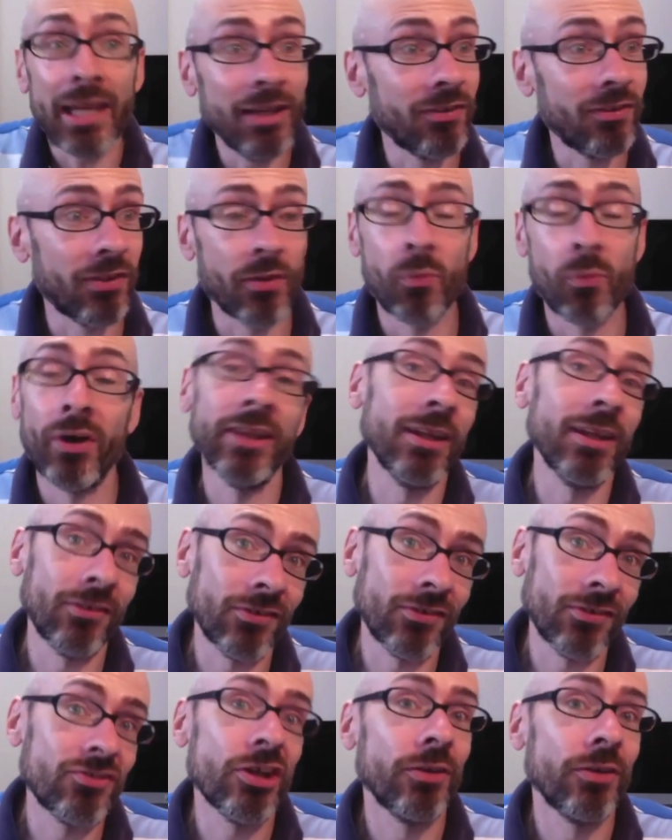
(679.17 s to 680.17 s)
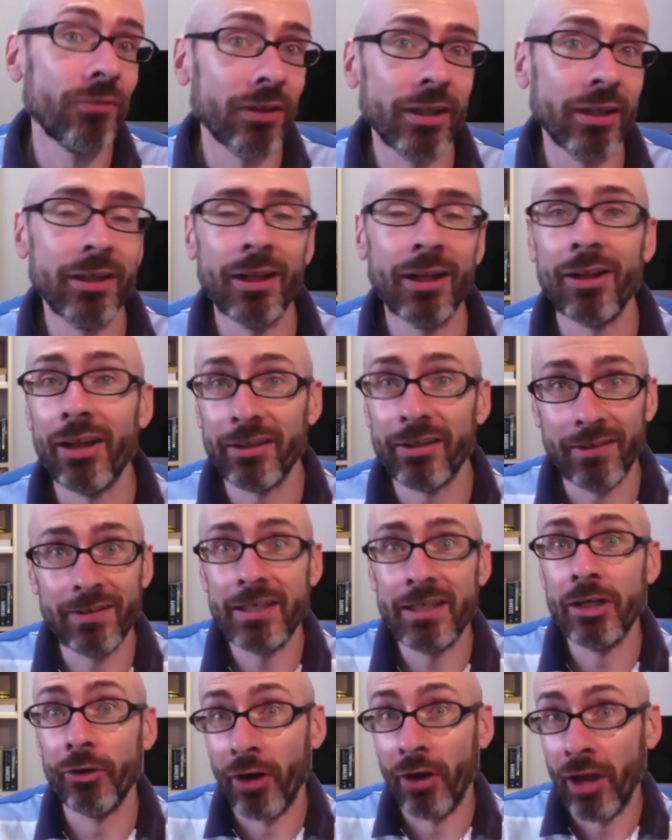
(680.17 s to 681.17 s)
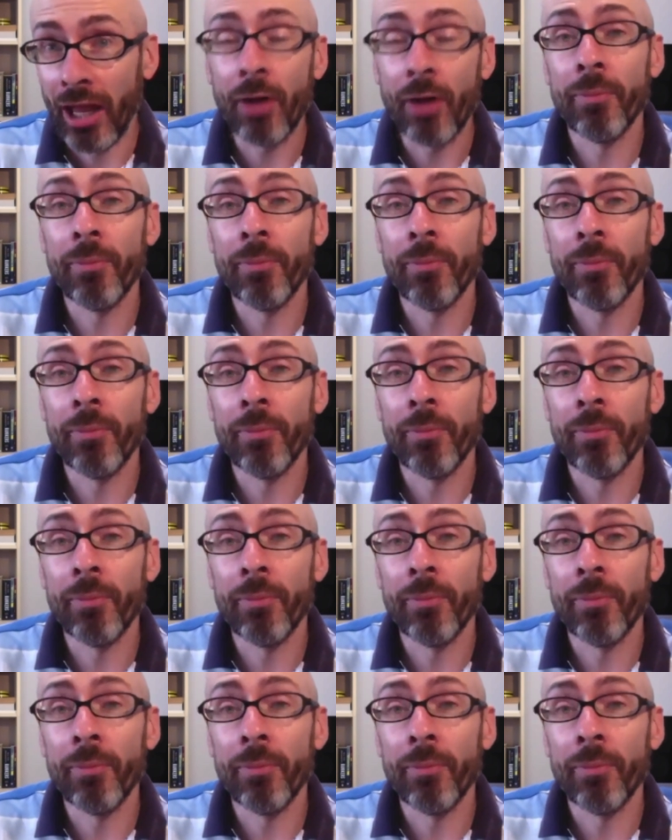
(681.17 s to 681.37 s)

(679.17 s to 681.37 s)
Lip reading: is the one that's generally neglected here.